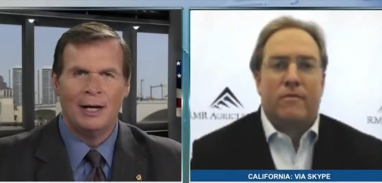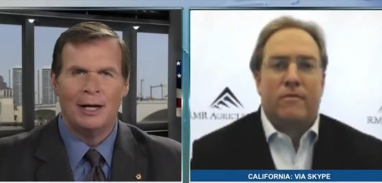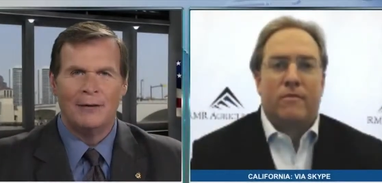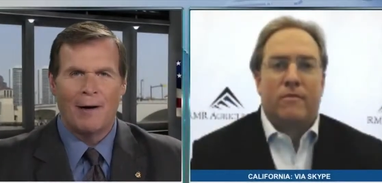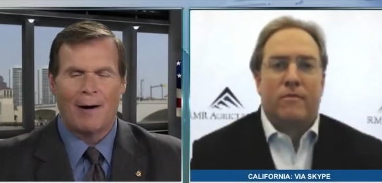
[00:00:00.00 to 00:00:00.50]

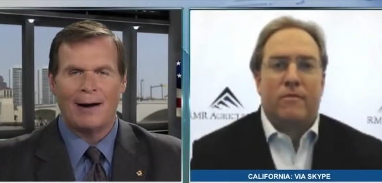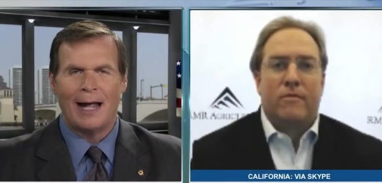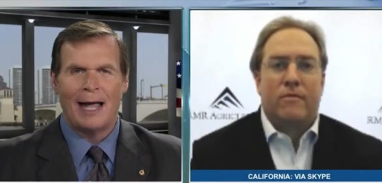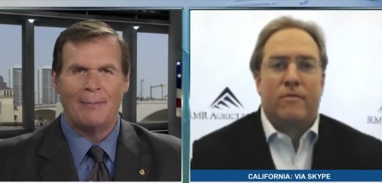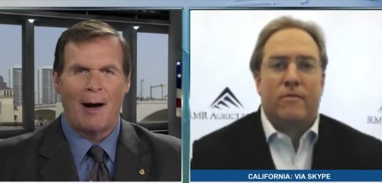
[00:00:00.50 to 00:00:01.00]
Speaker 1: of
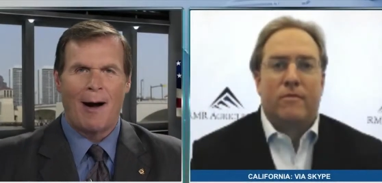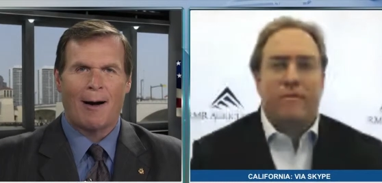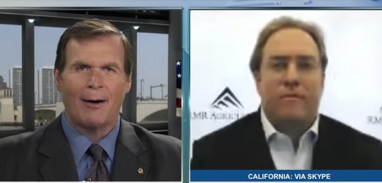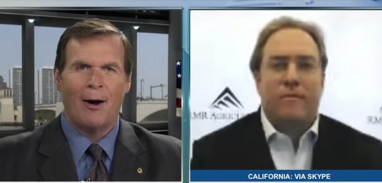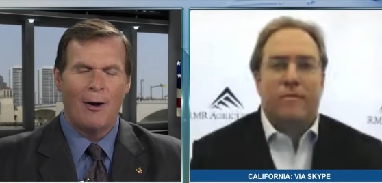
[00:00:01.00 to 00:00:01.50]

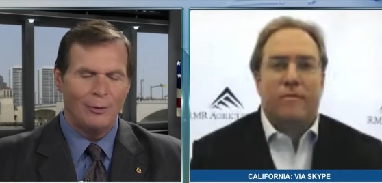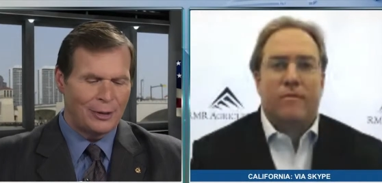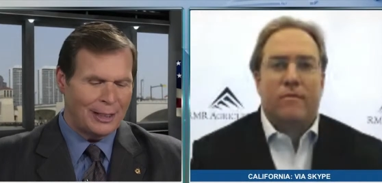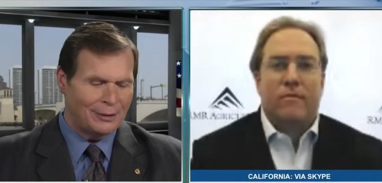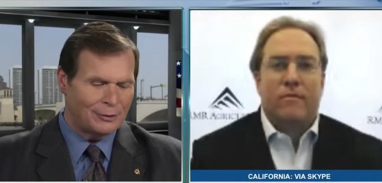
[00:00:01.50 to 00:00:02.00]
RMR
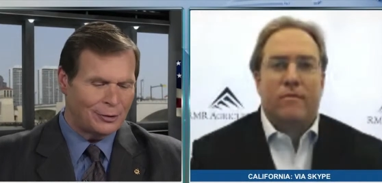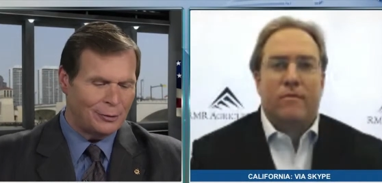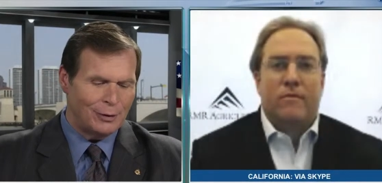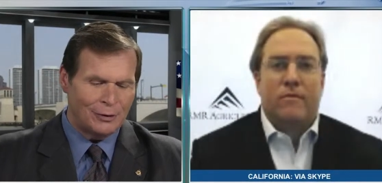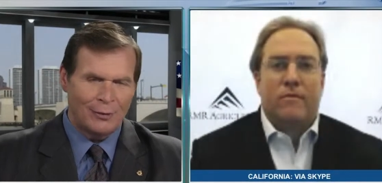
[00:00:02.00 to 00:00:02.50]
Holdings, to
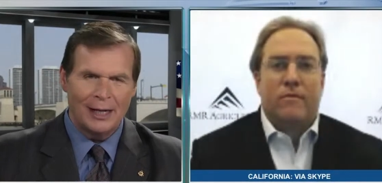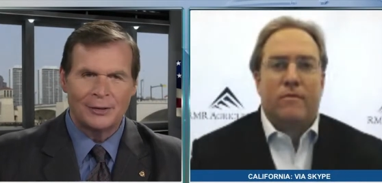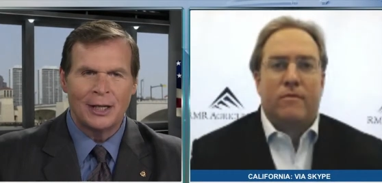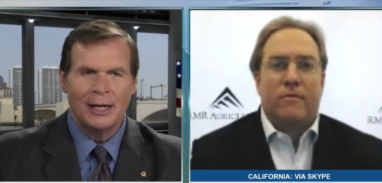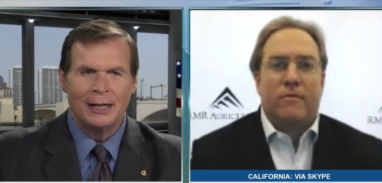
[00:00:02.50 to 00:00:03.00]
address.
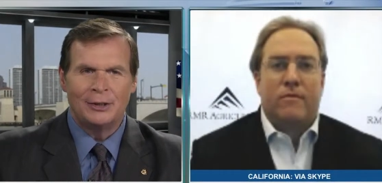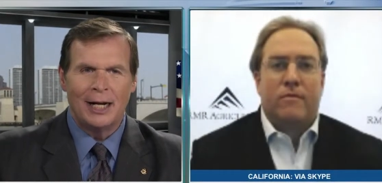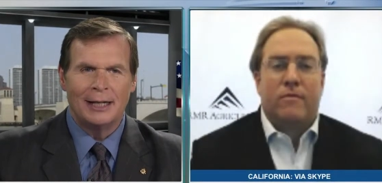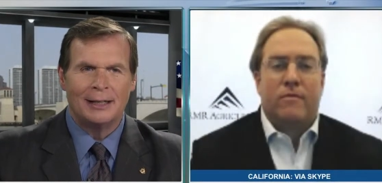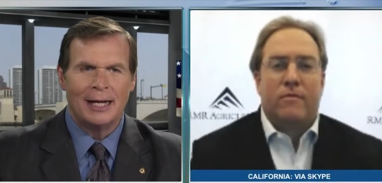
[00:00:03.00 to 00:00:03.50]

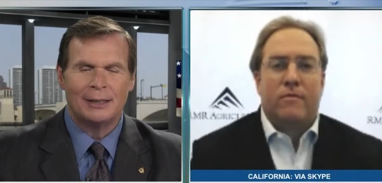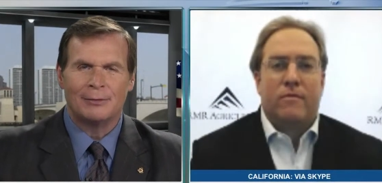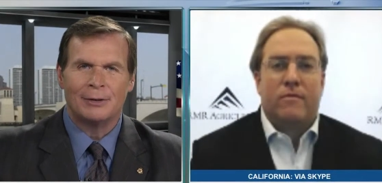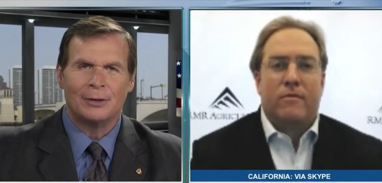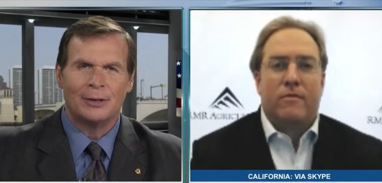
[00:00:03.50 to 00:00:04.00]
Chad, thanks for
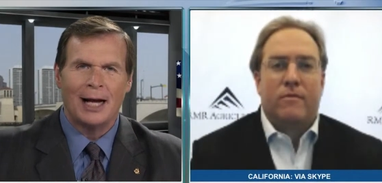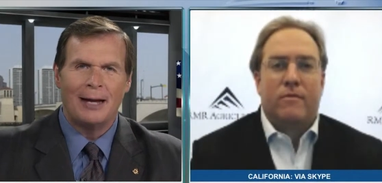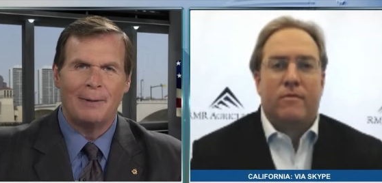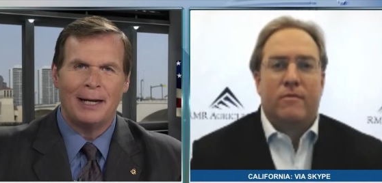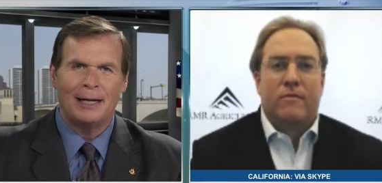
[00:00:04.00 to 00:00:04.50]

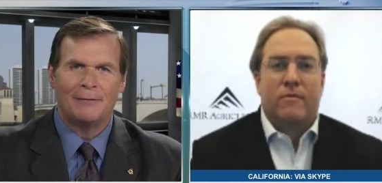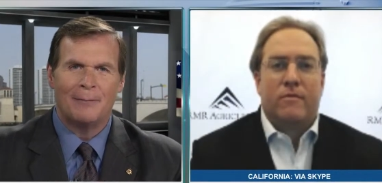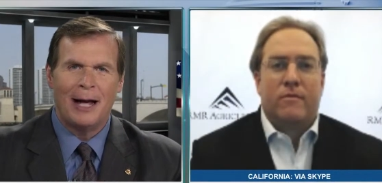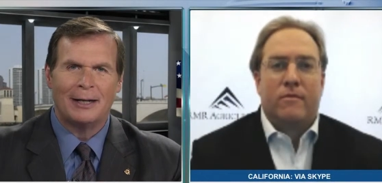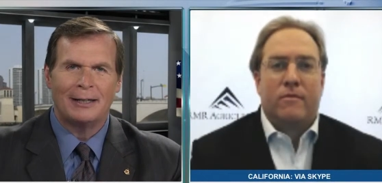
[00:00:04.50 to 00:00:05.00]
Skyping in from
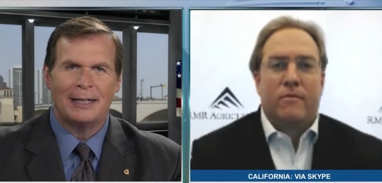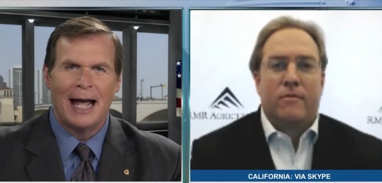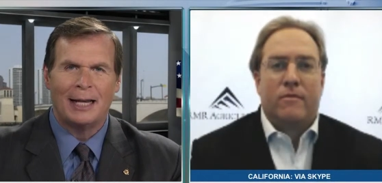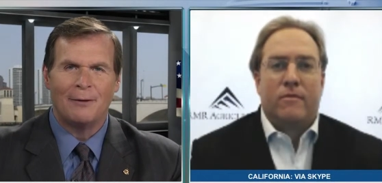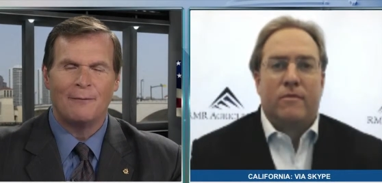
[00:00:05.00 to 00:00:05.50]
out in
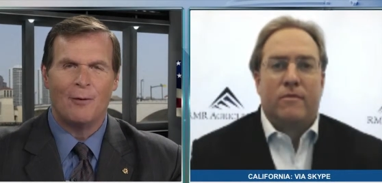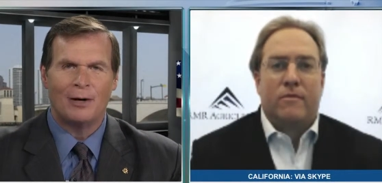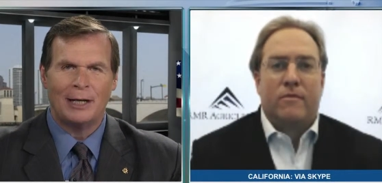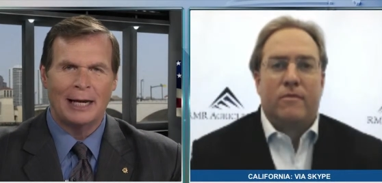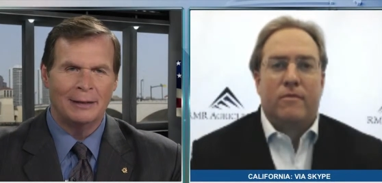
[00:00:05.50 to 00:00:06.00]

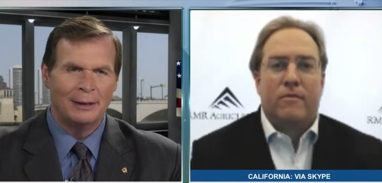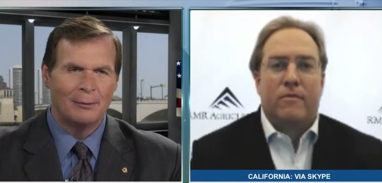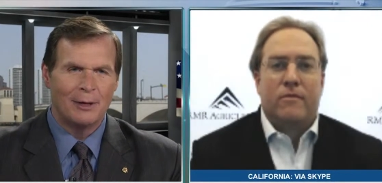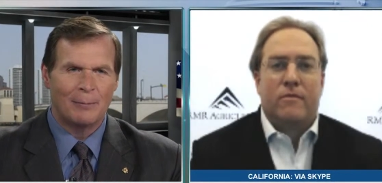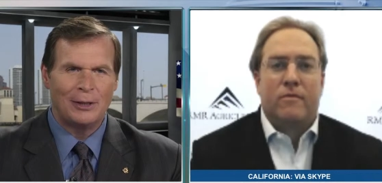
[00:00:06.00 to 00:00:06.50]
California.
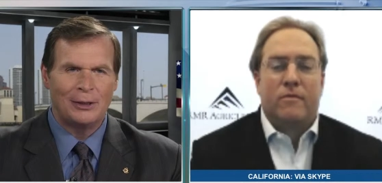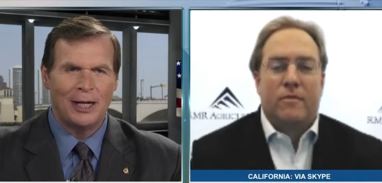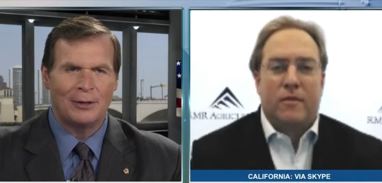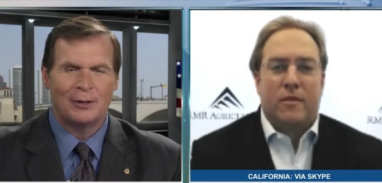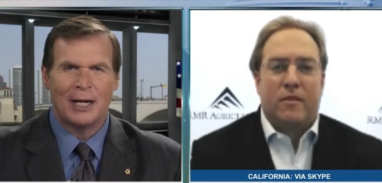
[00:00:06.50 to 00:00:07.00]
We appreciate
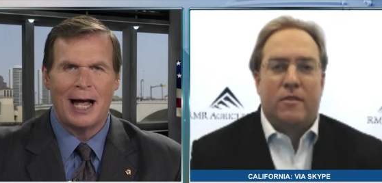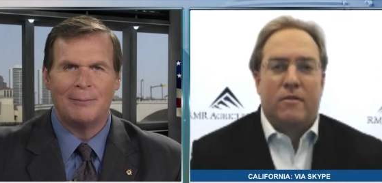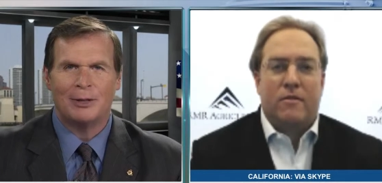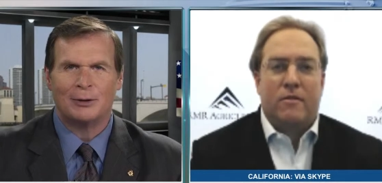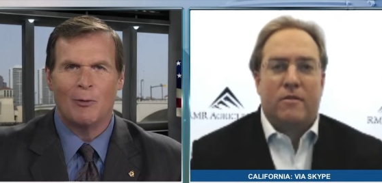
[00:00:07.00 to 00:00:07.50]
your time
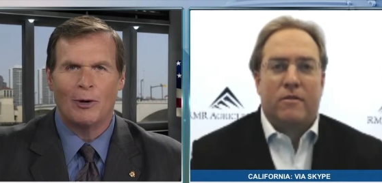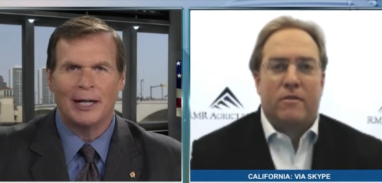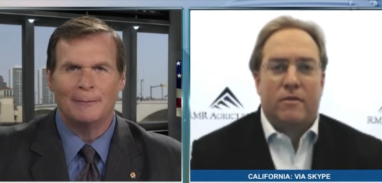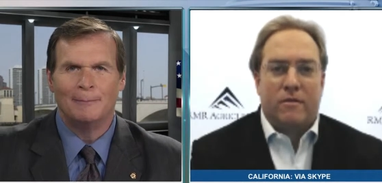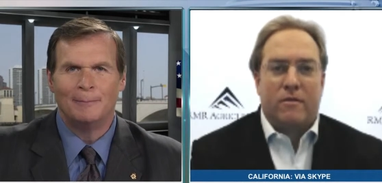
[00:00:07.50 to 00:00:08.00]
this morning.
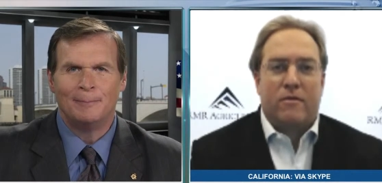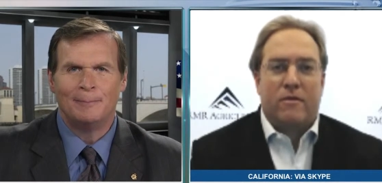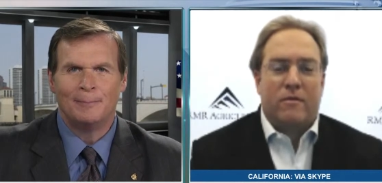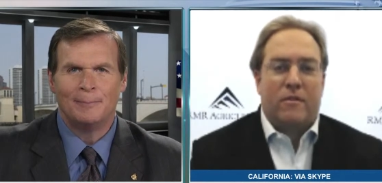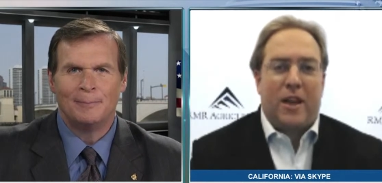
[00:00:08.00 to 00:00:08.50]

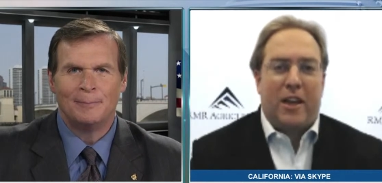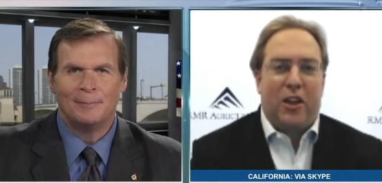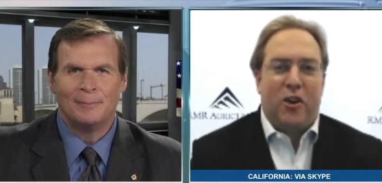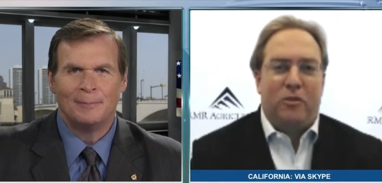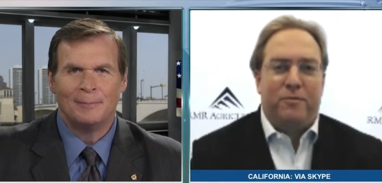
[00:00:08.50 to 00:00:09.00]

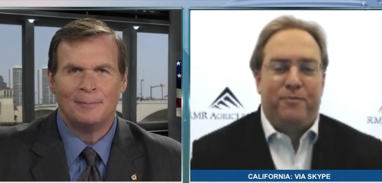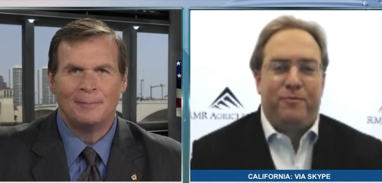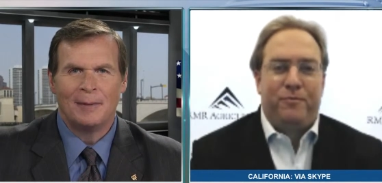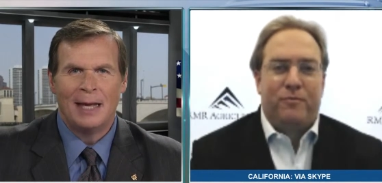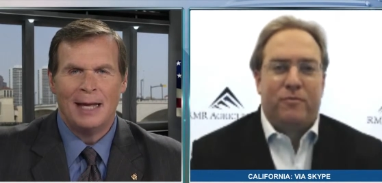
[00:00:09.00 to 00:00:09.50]
Thank you.
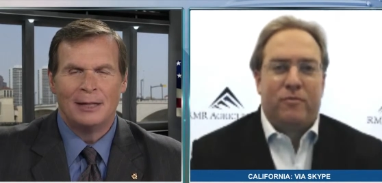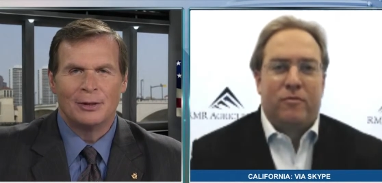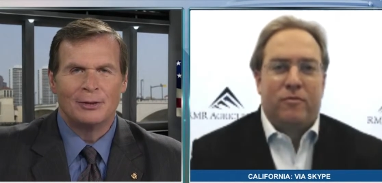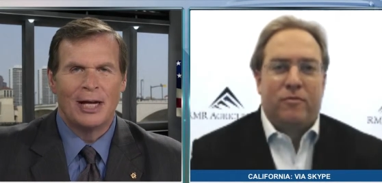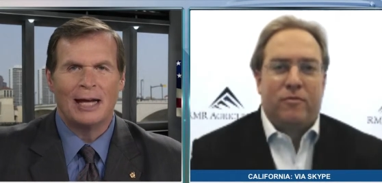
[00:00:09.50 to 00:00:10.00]
So,
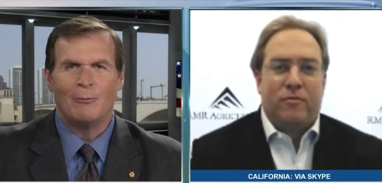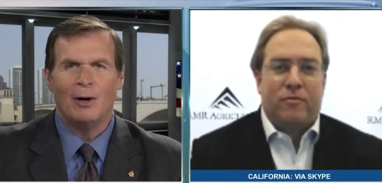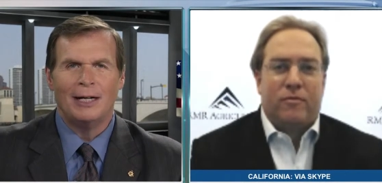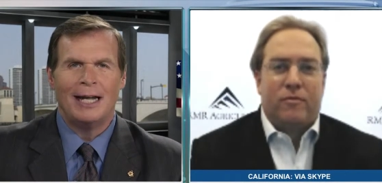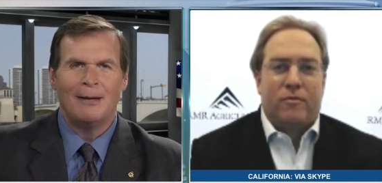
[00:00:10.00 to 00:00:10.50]
Chad,
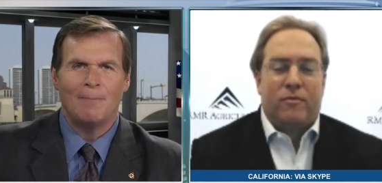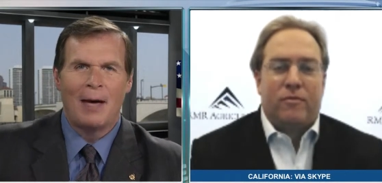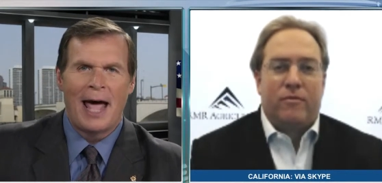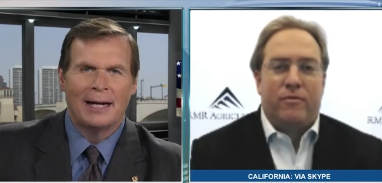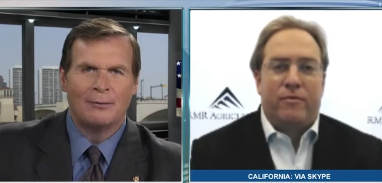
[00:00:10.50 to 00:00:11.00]
what
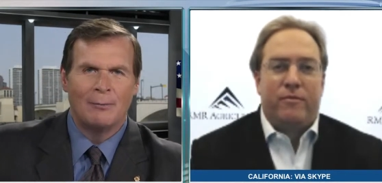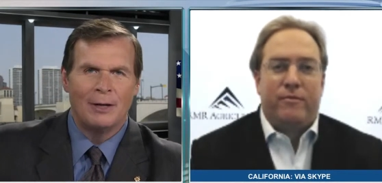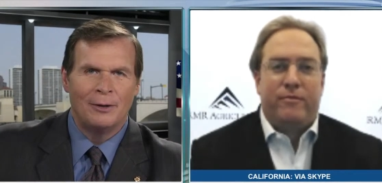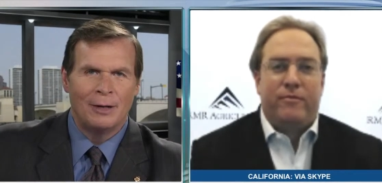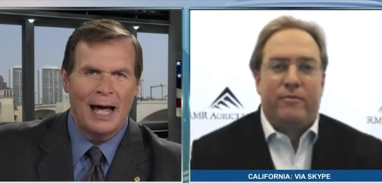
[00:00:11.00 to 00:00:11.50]
impact
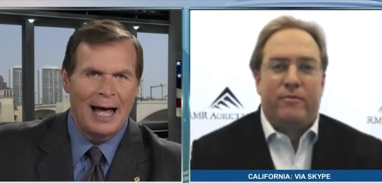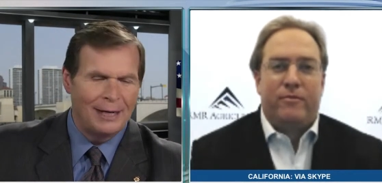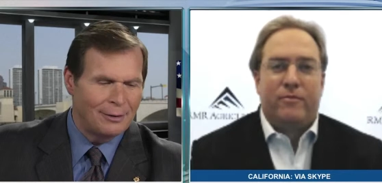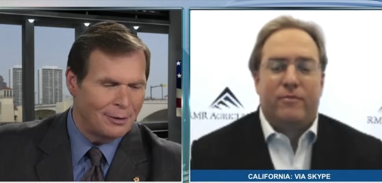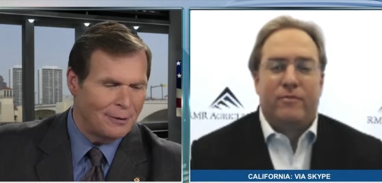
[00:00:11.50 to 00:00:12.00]
will either the